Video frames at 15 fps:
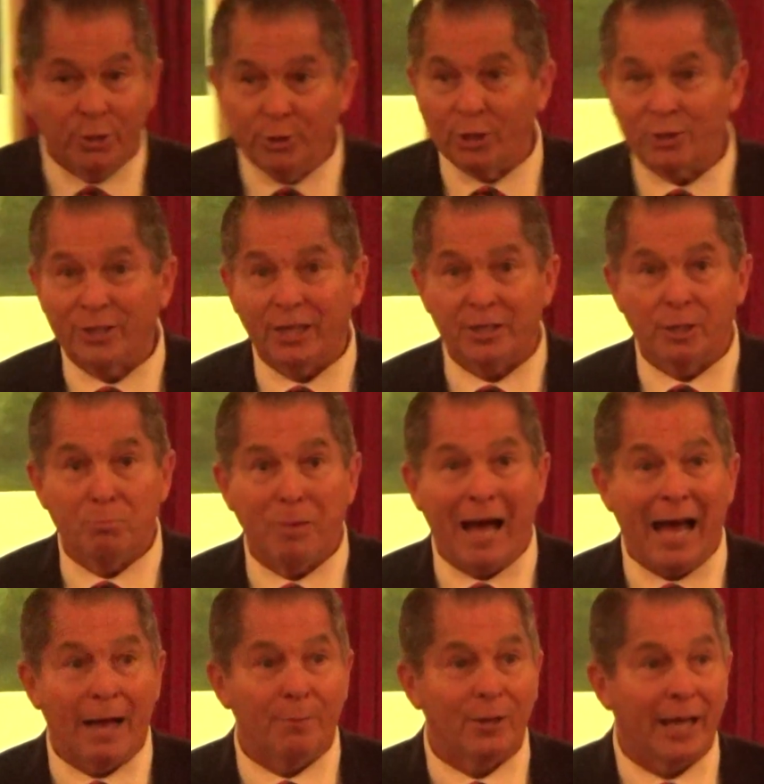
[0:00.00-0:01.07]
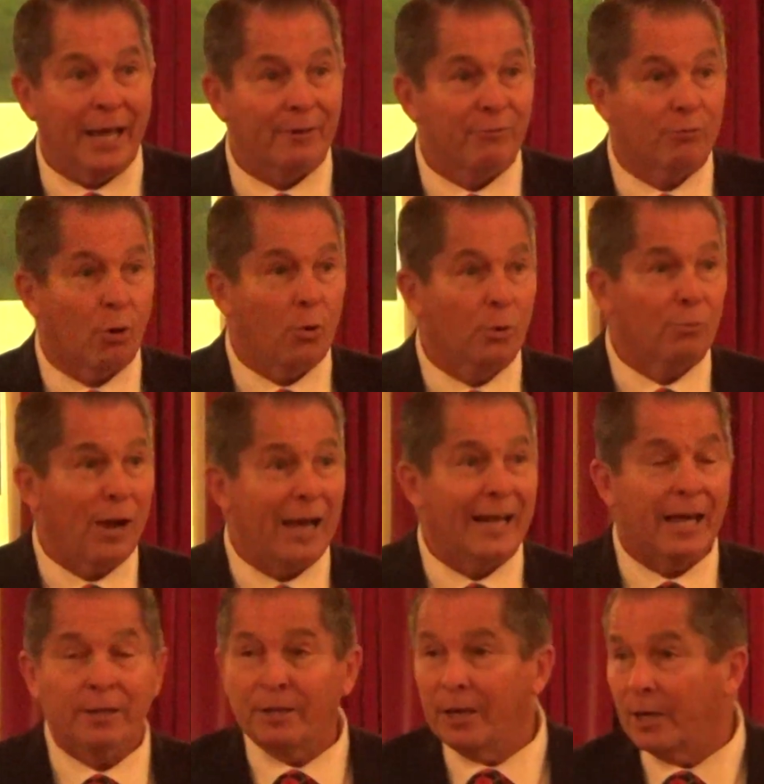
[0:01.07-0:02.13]
just get the Bible out and throw it right
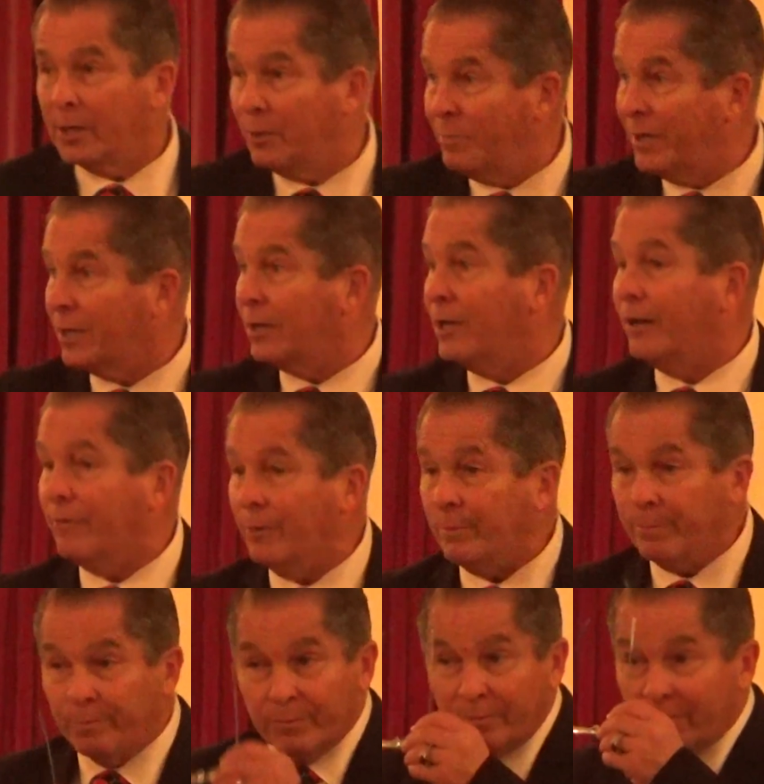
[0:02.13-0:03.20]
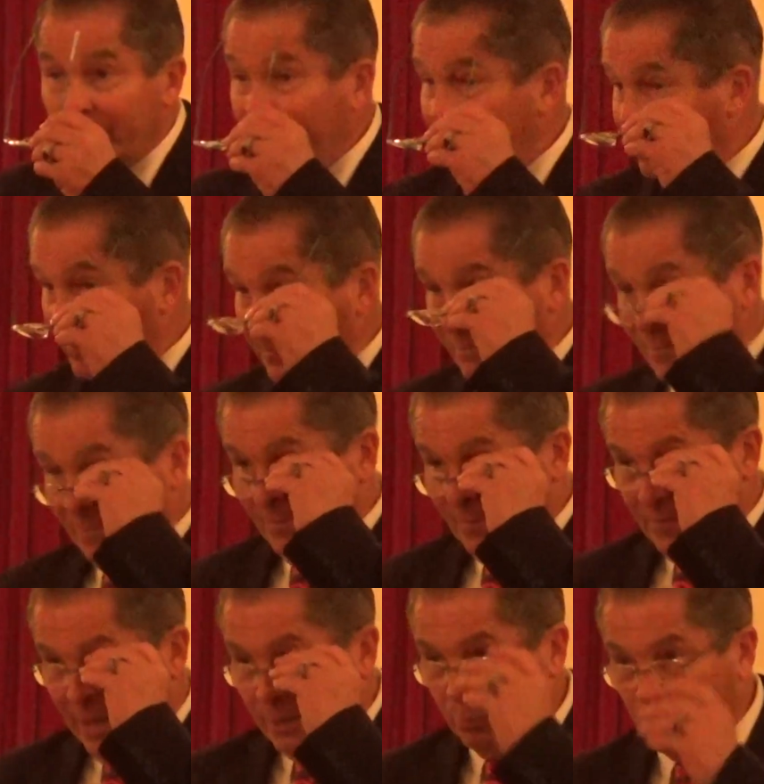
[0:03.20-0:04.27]
out there in the middle of
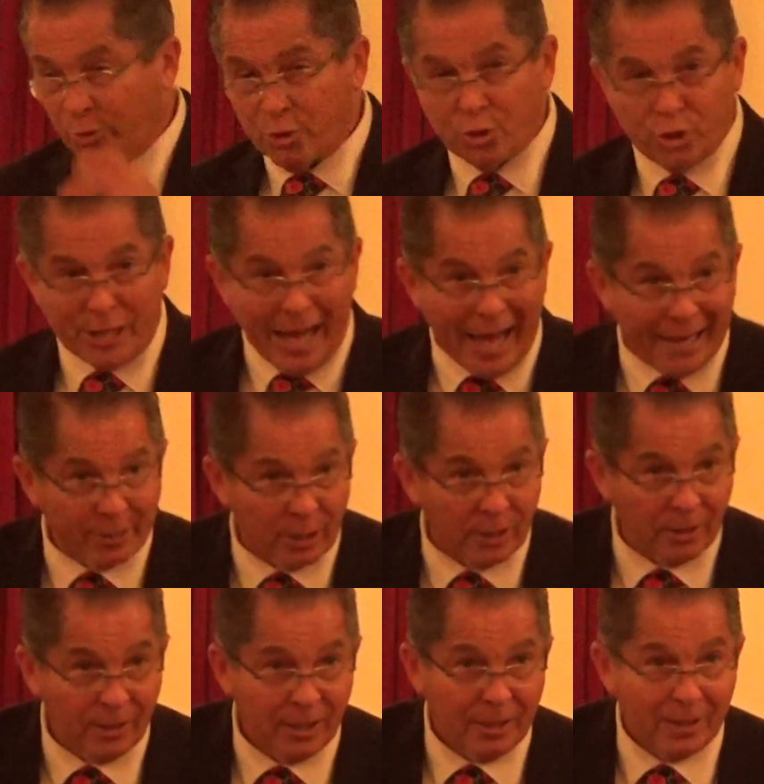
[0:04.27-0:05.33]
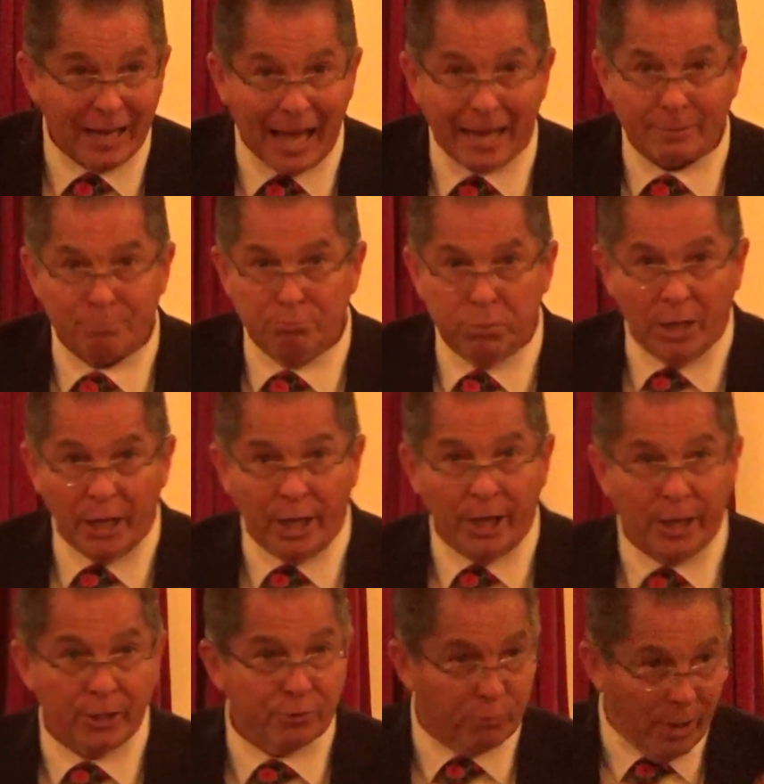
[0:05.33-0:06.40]
it. They will scatter like
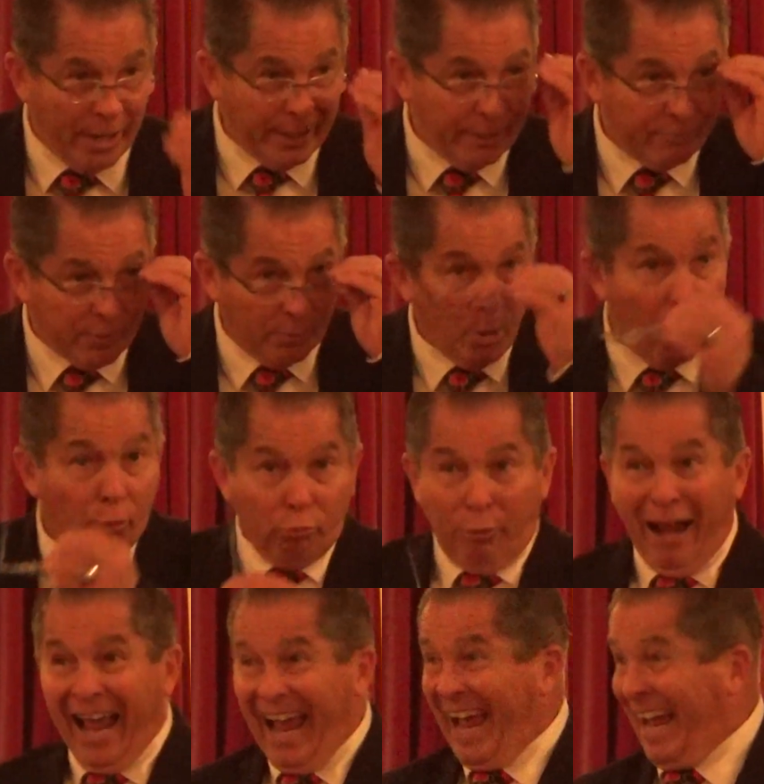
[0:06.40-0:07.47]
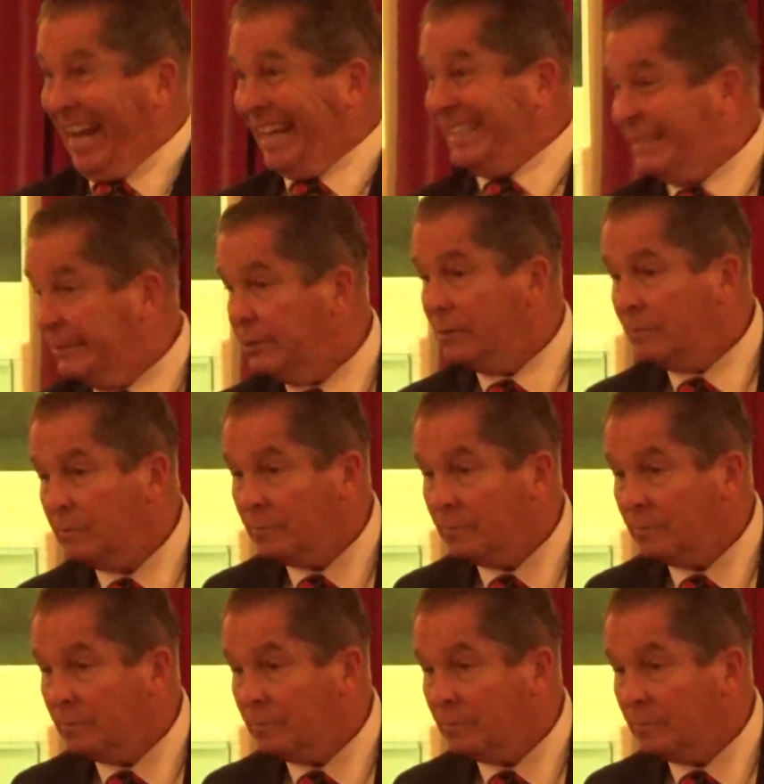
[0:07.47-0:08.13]
bugs running from... Rain!